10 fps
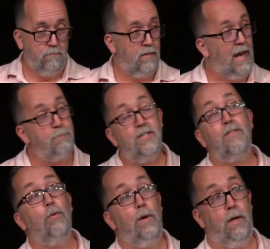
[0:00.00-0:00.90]
That happens
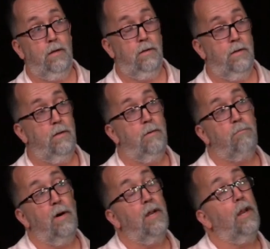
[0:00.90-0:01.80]
every week,
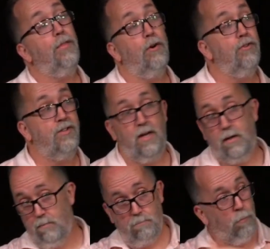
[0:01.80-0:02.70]
Monday to Thursday.
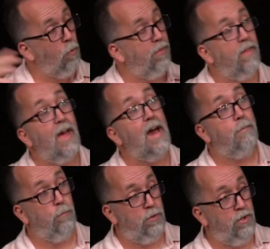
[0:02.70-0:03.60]
More than
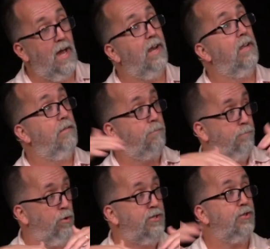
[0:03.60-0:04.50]
that when you count in
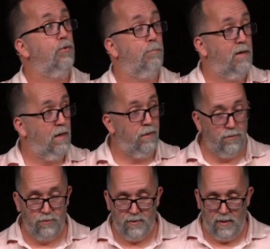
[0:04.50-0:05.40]
preschool, Monday to
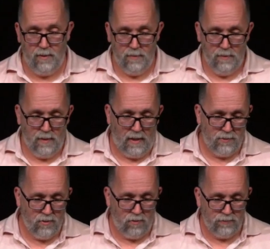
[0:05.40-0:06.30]
Thursday at
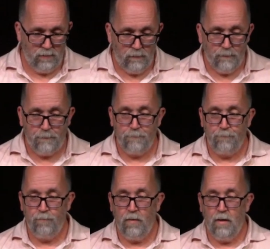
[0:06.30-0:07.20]
Taws.
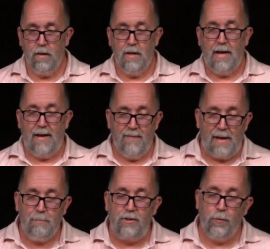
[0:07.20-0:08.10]
And that
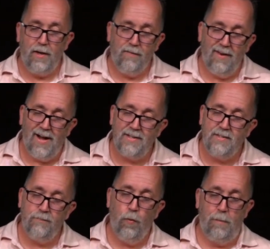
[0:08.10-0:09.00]
means we have lots
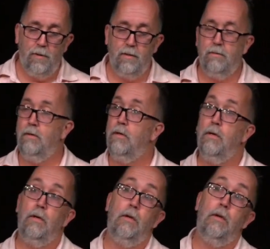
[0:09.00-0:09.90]
of women,
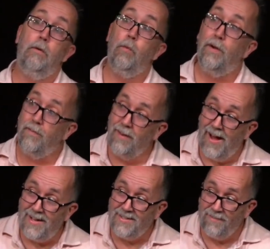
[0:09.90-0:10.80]
we have
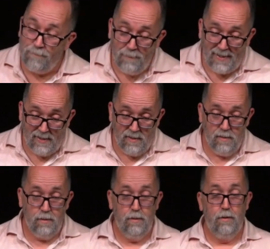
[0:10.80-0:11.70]
lots of men
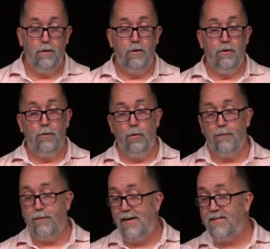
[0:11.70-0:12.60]
who have
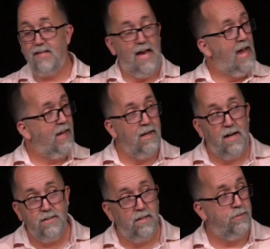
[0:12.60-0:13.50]
faced the
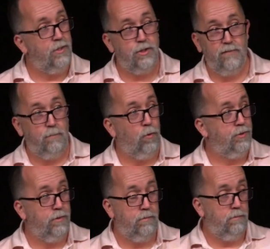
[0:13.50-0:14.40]
agonizing decision of abortion.